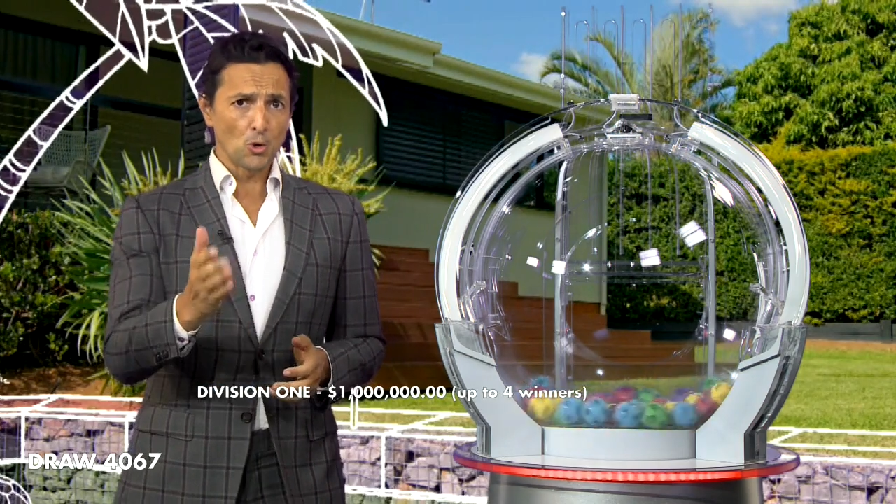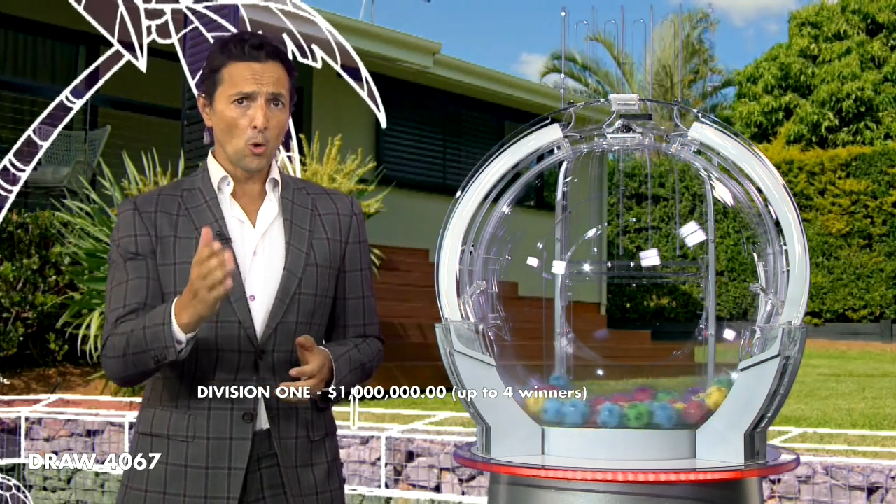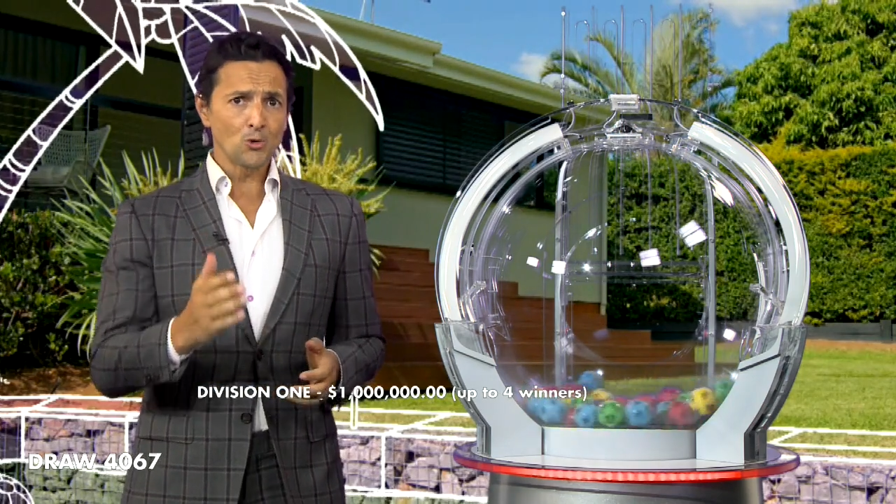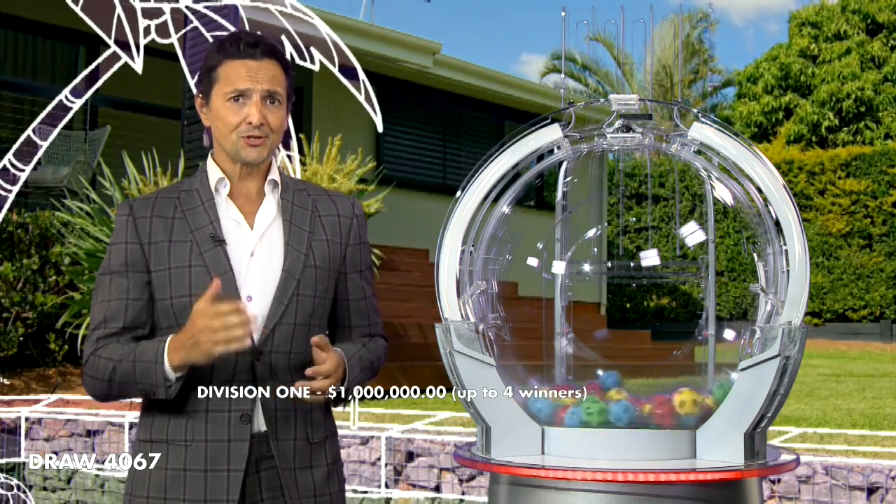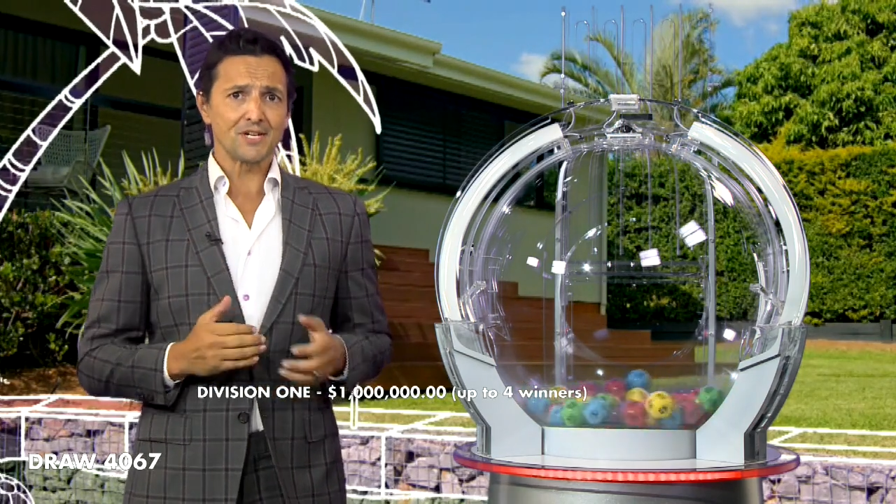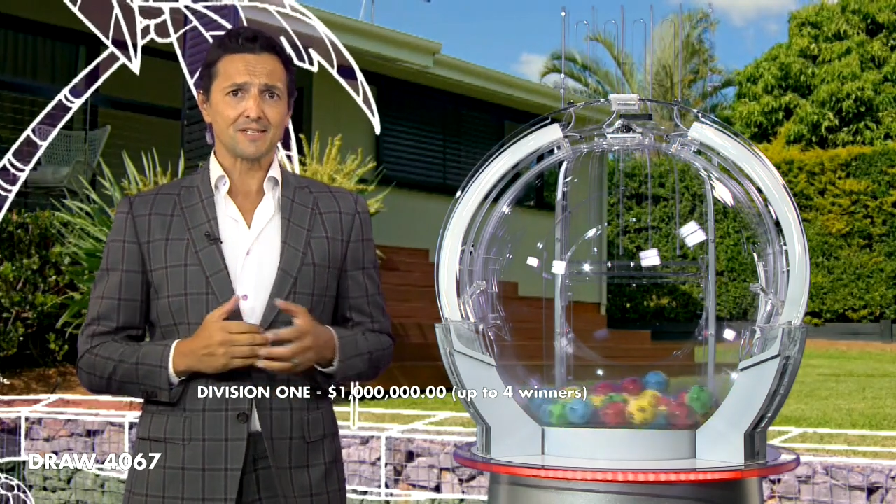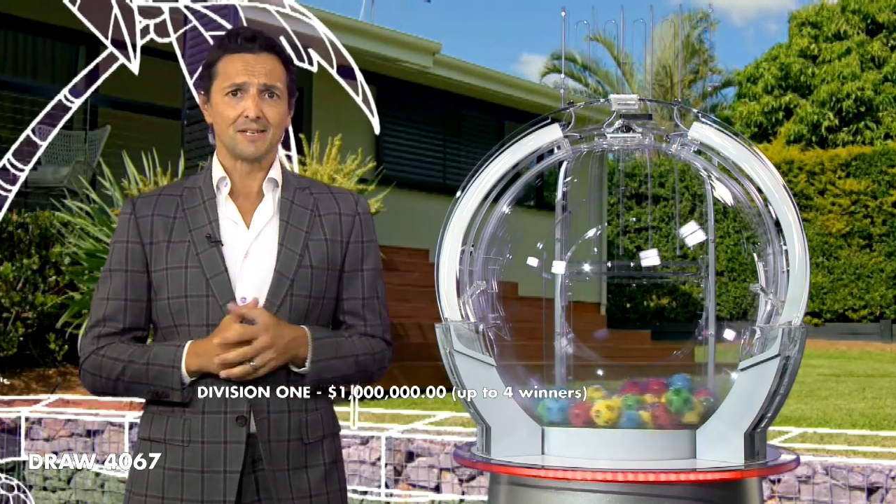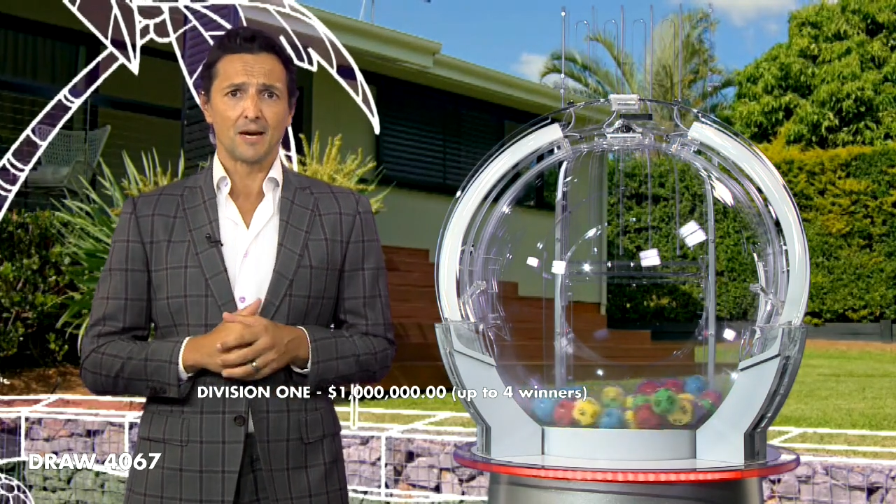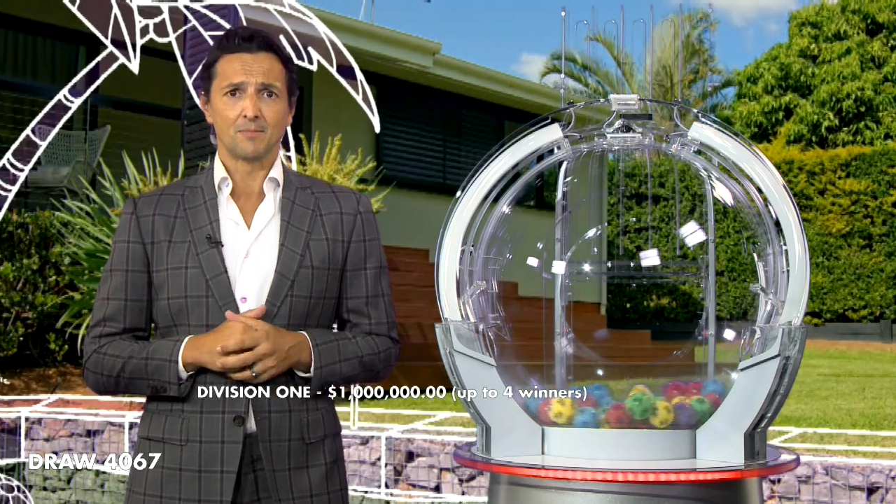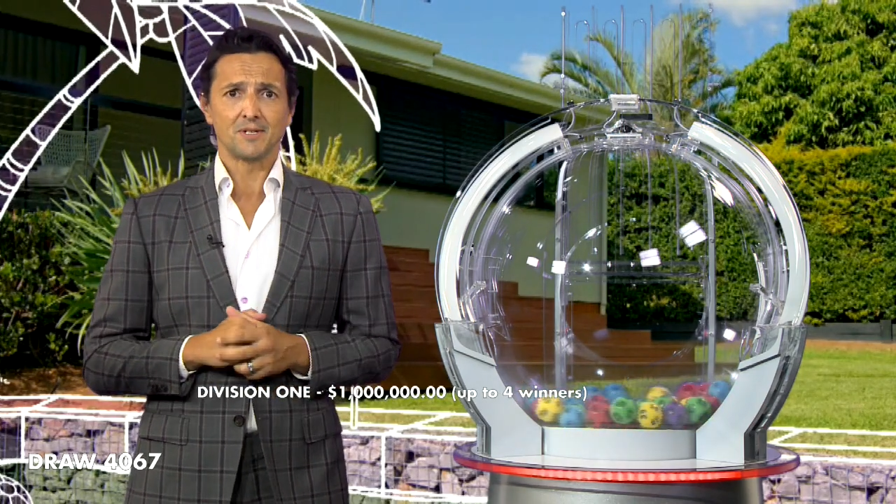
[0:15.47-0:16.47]
your six
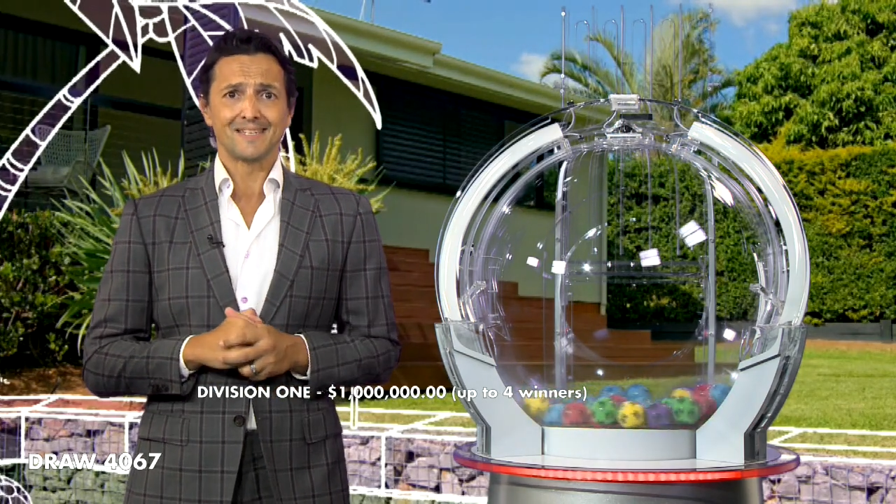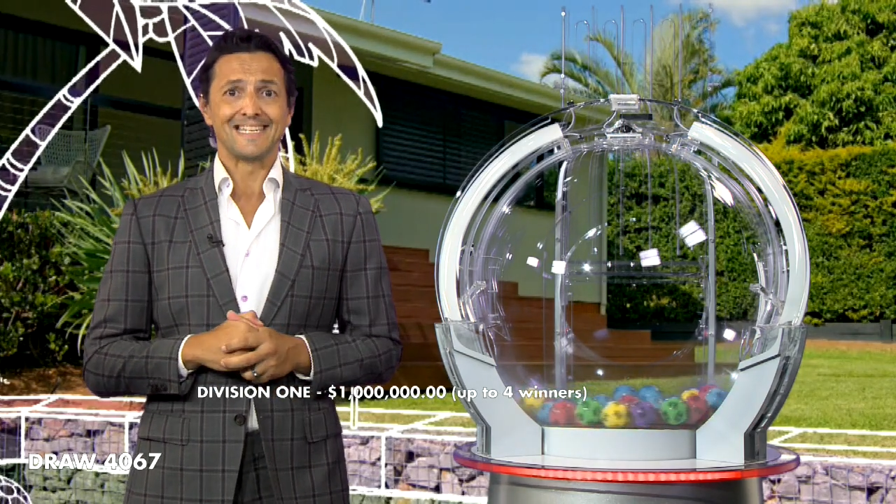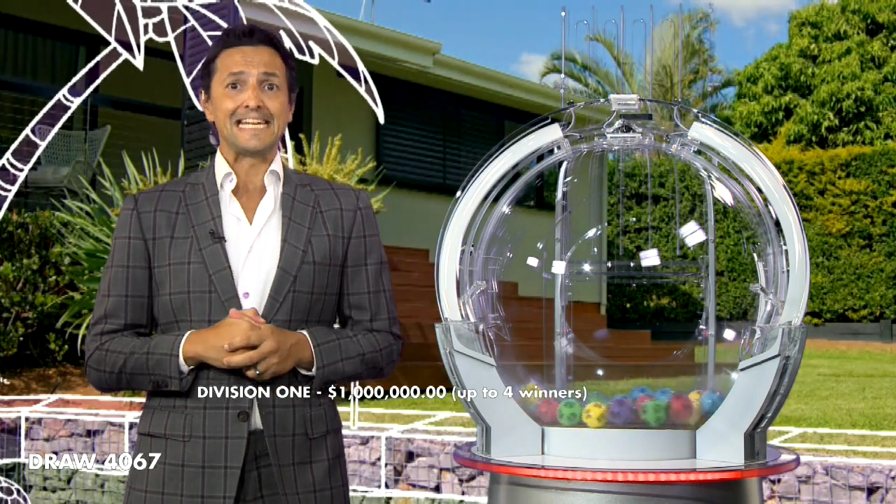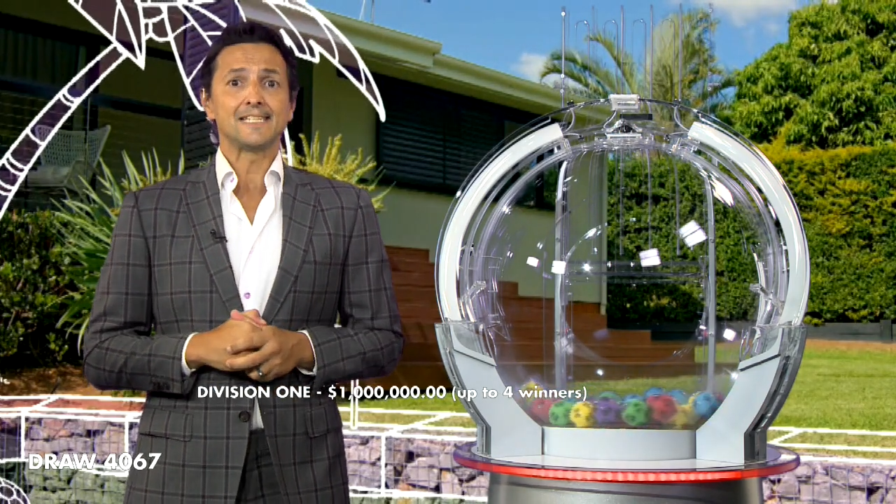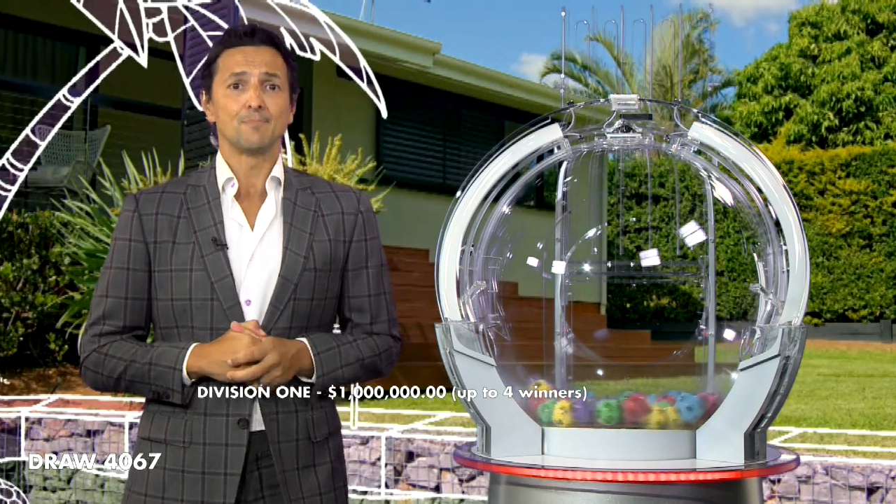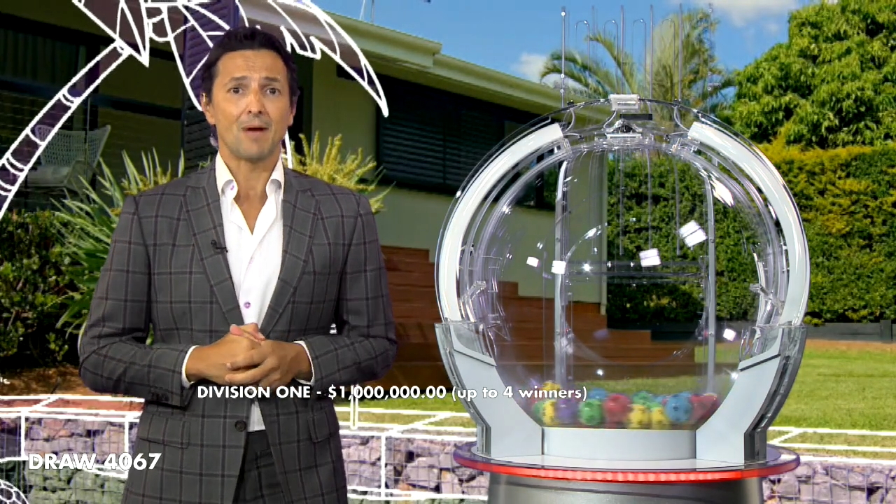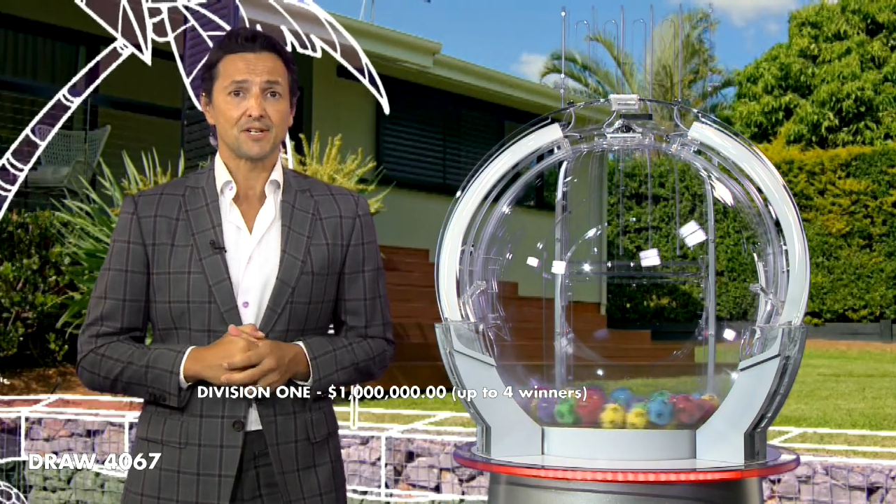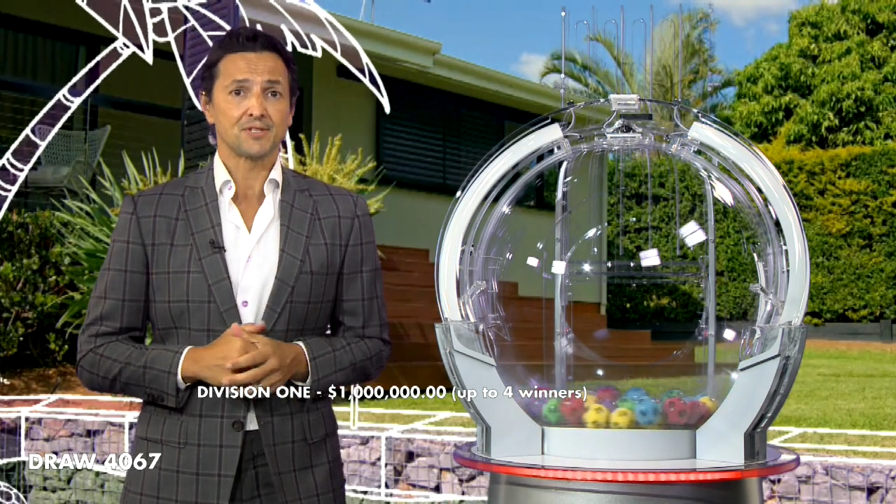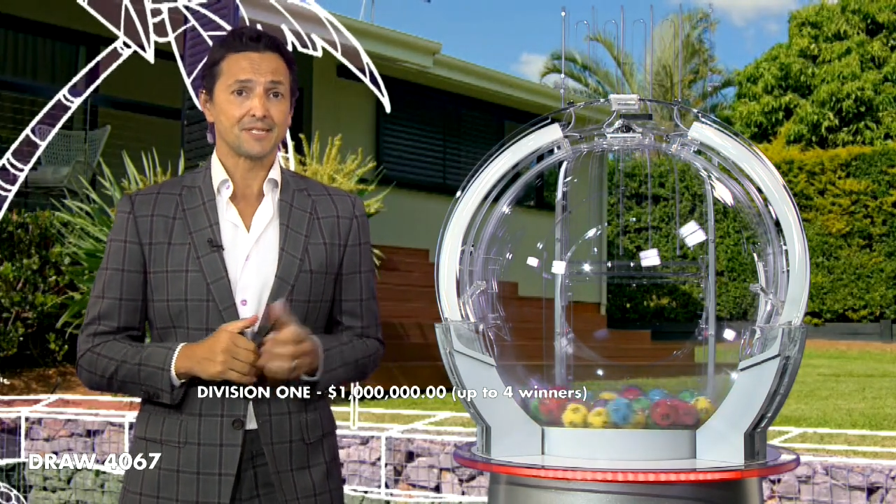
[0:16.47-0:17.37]
numbers need to match